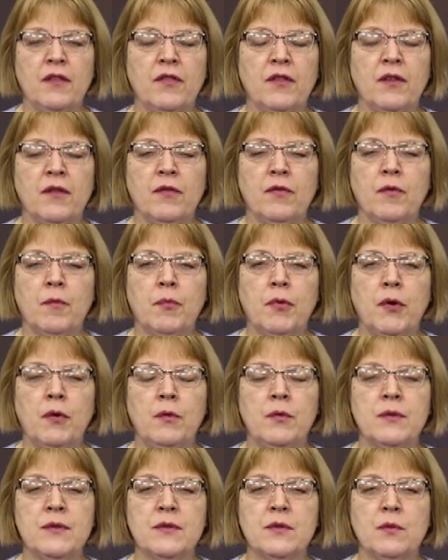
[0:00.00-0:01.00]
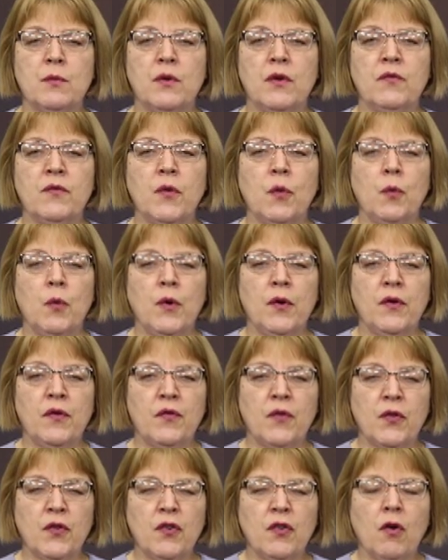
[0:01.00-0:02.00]
The, the produce is wonderful,
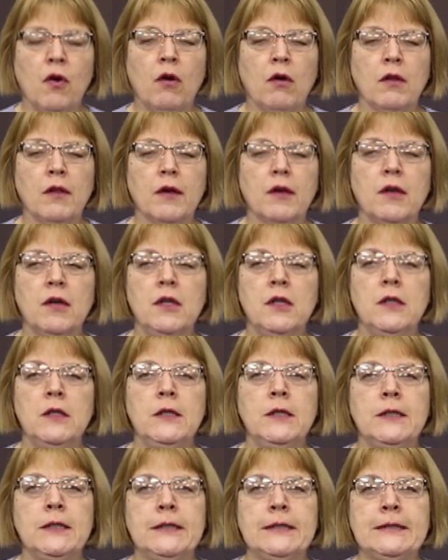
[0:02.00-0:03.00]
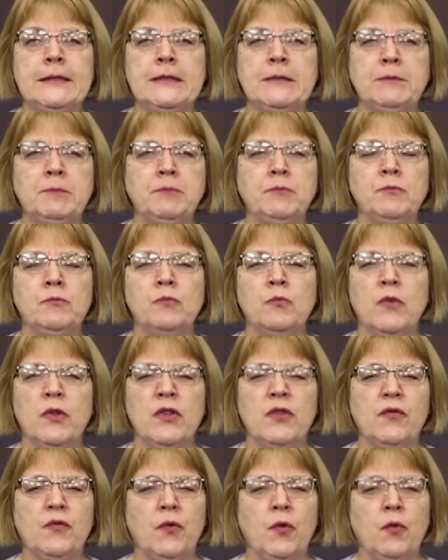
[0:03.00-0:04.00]
wonderful garlic, um,
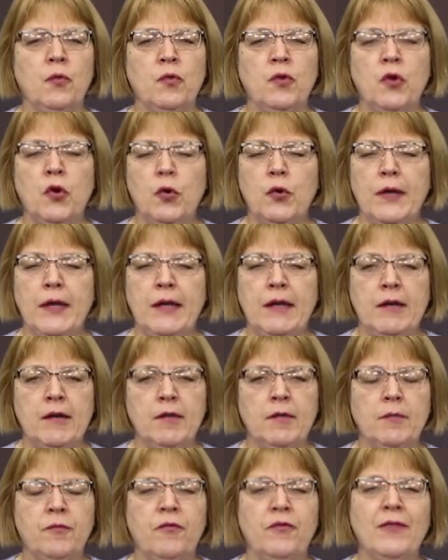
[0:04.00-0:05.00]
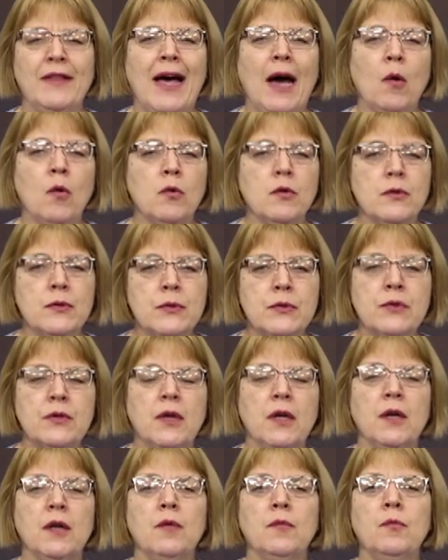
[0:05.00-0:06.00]
wonderful cooking flowers,
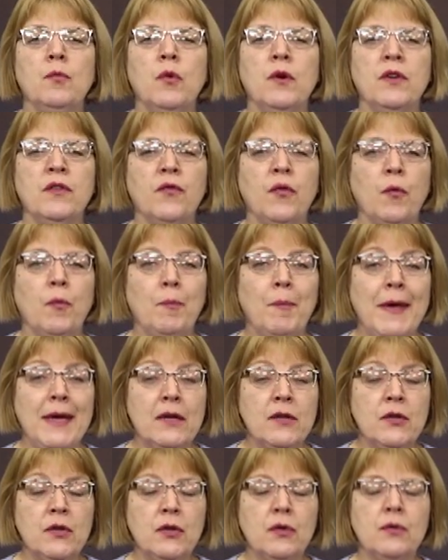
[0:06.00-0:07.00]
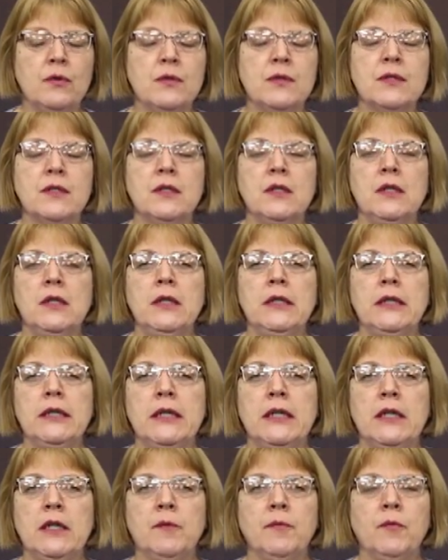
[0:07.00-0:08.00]
uh, wonderful baked goods,
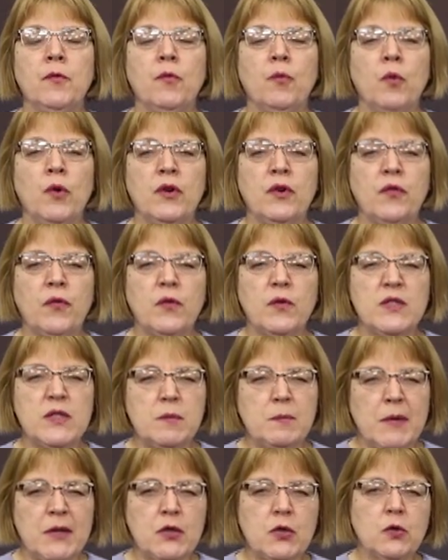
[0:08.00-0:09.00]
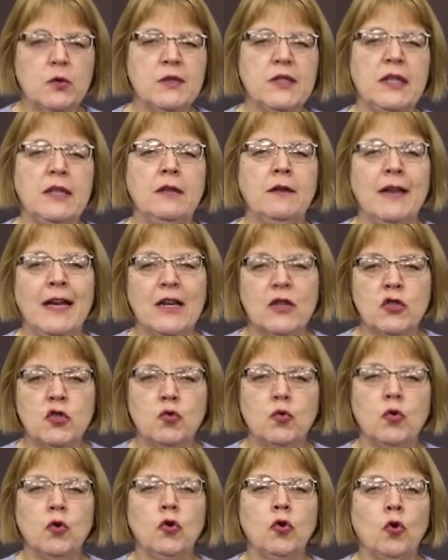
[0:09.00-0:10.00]
um, wonderful specialty,
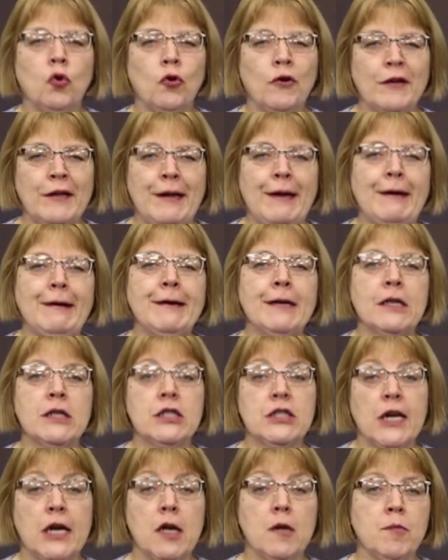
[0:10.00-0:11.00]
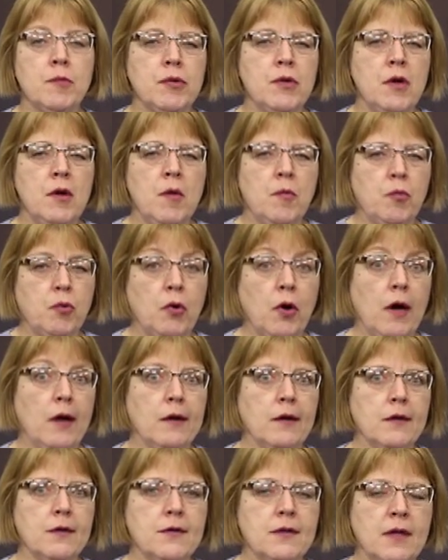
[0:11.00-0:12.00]
natural, organic type
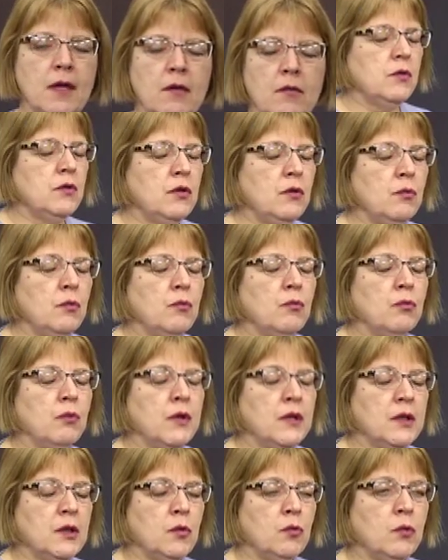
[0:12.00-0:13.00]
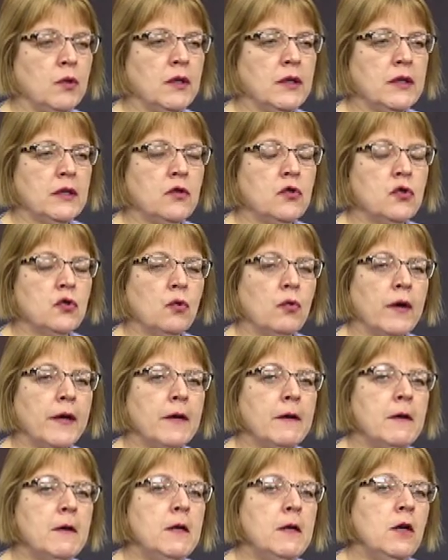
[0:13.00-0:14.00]
products that you would really, really enjoy.
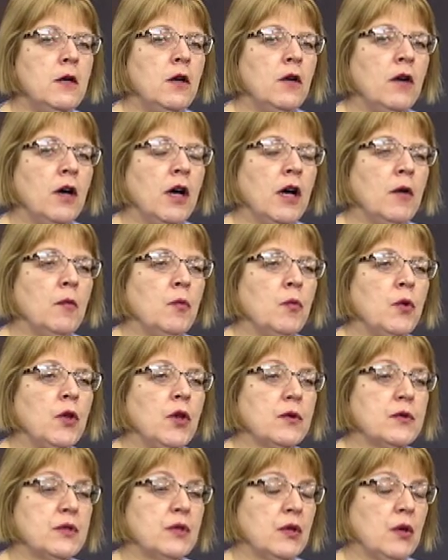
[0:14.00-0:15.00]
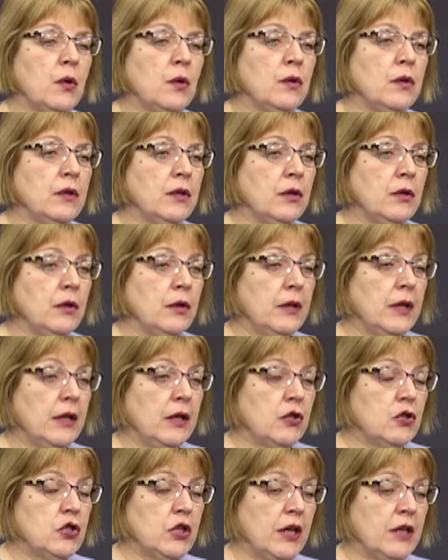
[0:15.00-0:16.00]
Uh, we also go to Little Italy
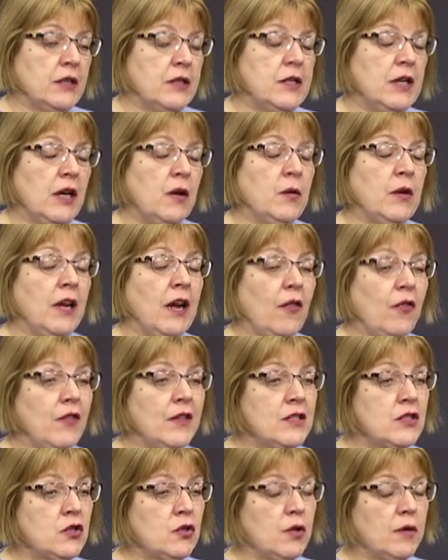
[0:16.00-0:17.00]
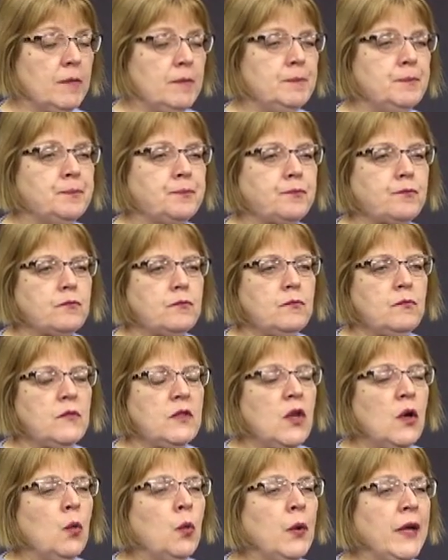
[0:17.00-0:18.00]
in Chinatown, and on this trip,
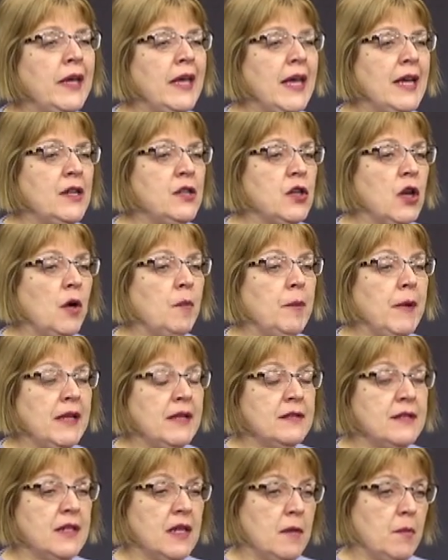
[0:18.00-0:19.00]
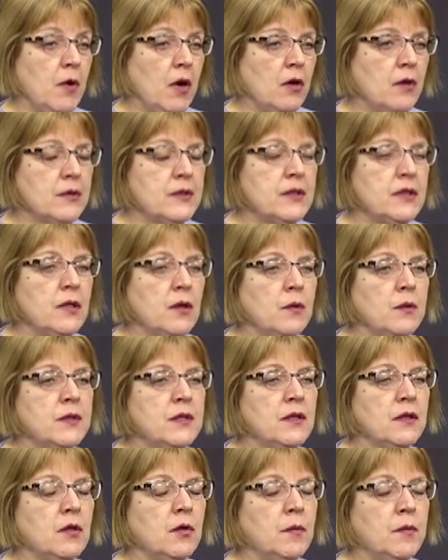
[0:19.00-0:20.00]
we end up at Zabar's. So it's
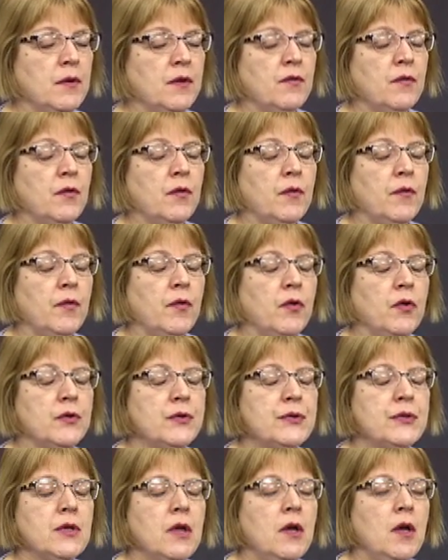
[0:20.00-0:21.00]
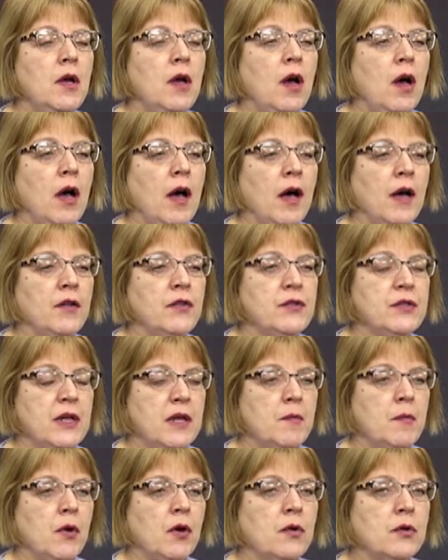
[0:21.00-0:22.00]
a little bit of a reverse on
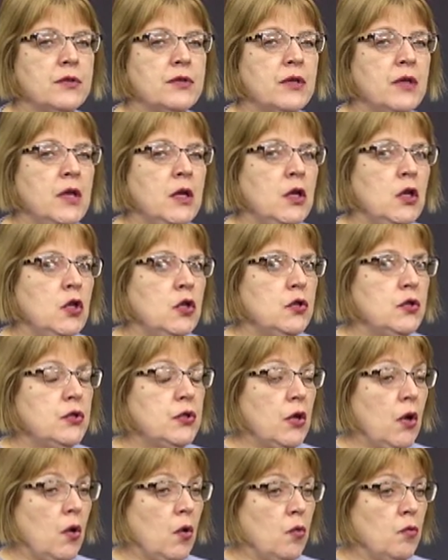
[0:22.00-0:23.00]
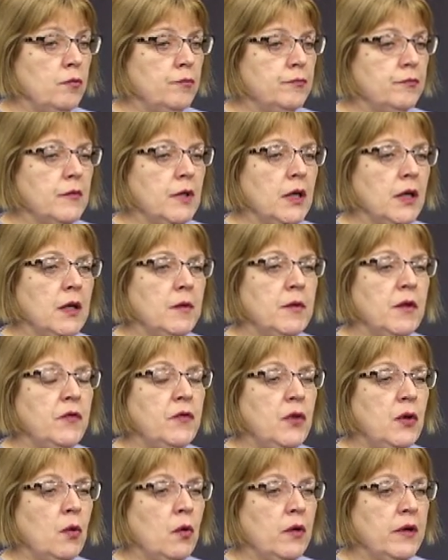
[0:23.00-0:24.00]
Zabar's. So uh, if
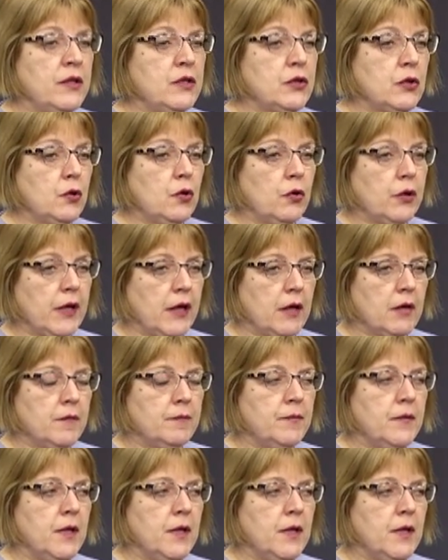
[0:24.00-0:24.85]
you are into cooking,